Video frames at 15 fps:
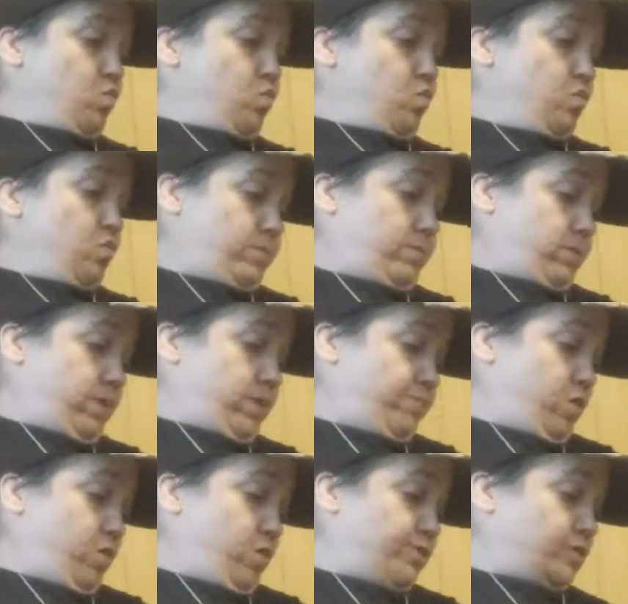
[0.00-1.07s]
I never heard of
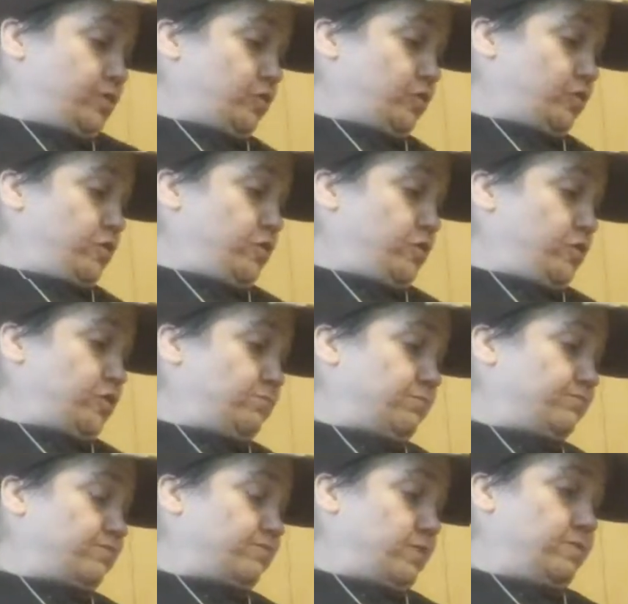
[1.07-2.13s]
this Church of,
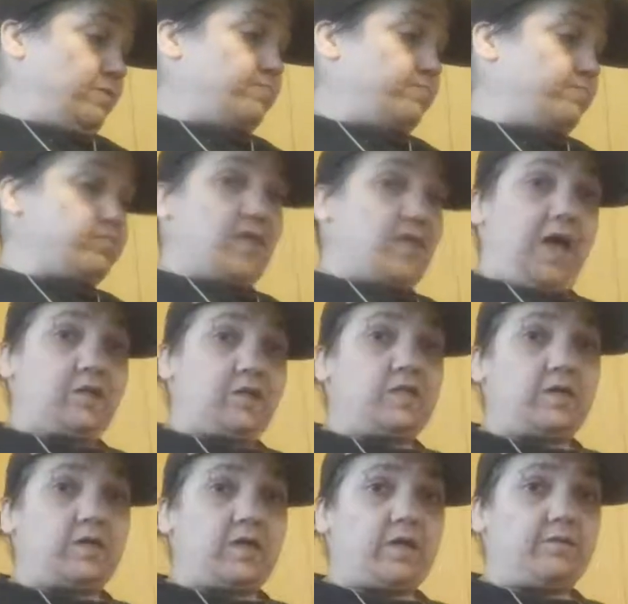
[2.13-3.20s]
of Black Clock. I don't
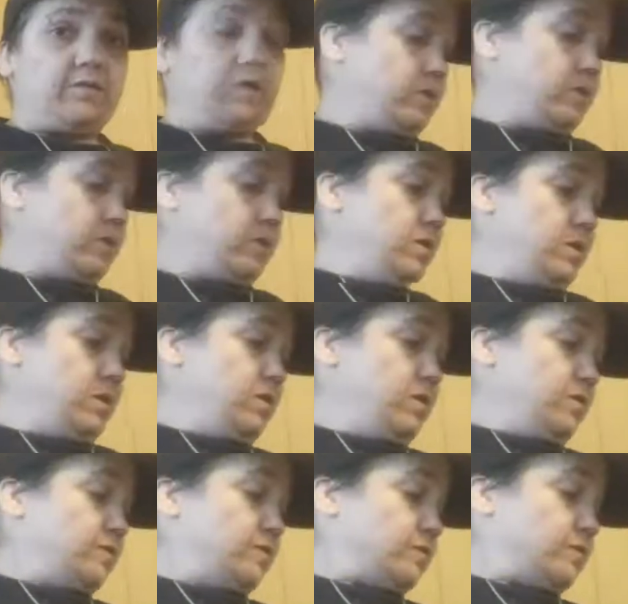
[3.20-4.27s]
know.
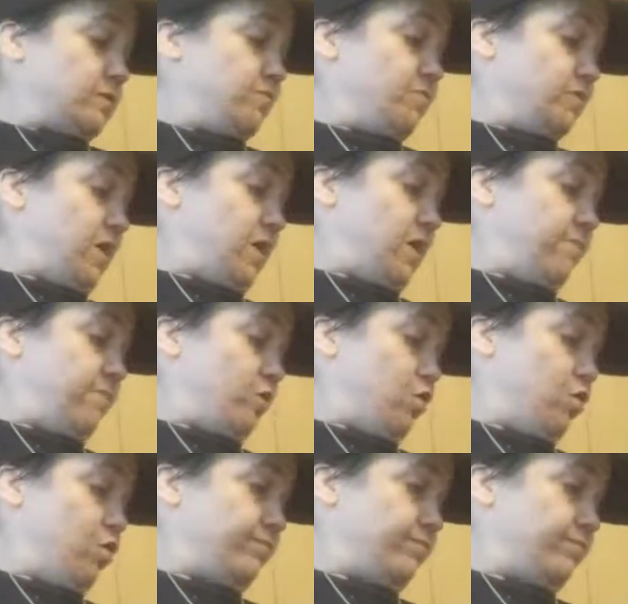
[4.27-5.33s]
Some of this I haven't heard of,
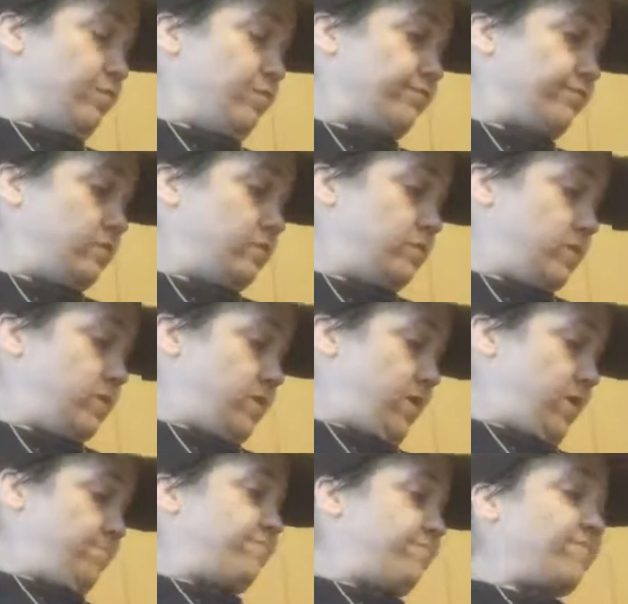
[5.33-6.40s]
and I'm
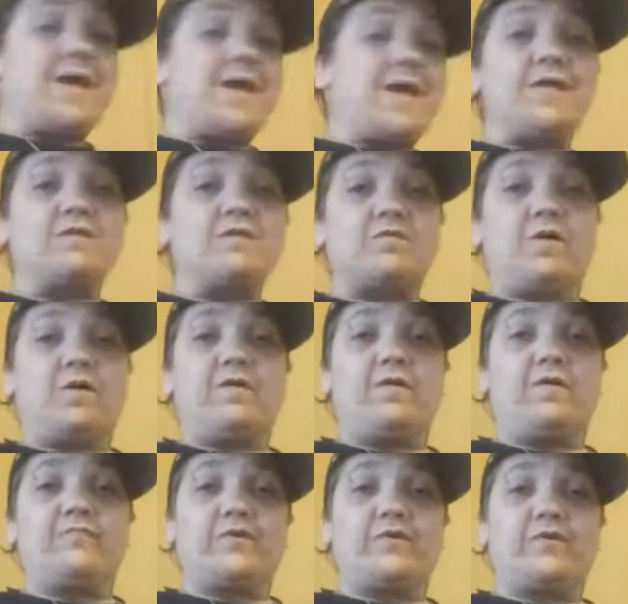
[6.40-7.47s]
forgetting the the
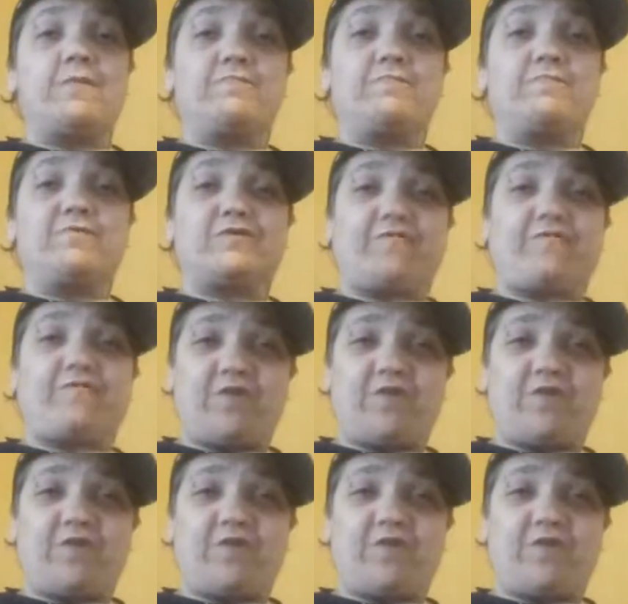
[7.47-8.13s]
name of this figure.